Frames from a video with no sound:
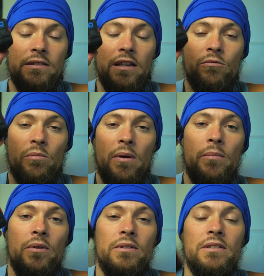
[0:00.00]
And
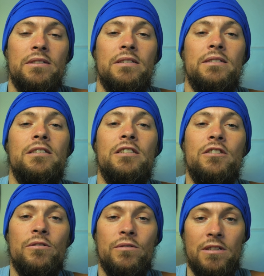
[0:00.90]
remember, this is
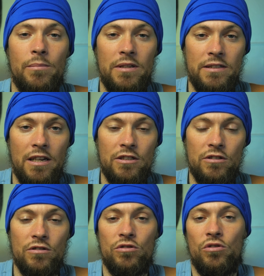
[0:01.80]
digital stabilization.
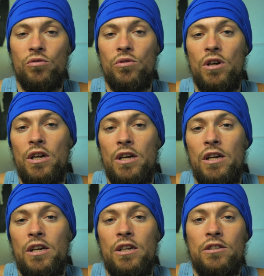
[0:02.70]
So
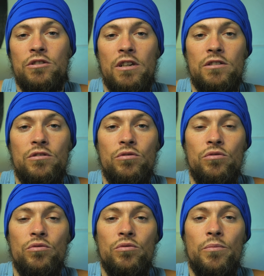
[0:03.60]
just
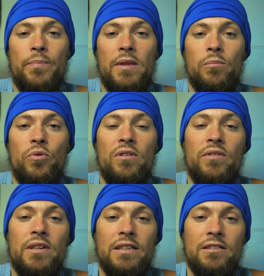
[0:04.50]
to
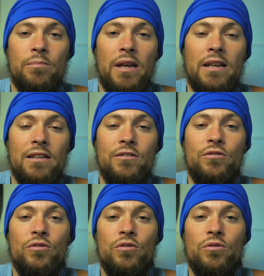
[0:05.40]
briefly explain that to
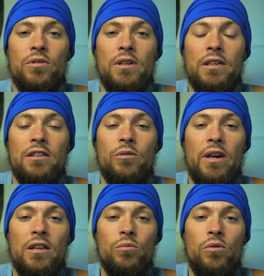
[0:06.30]
you, the way
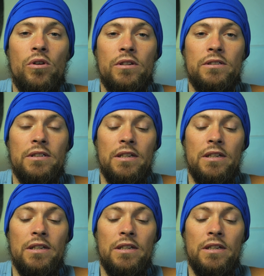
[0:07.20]
it works,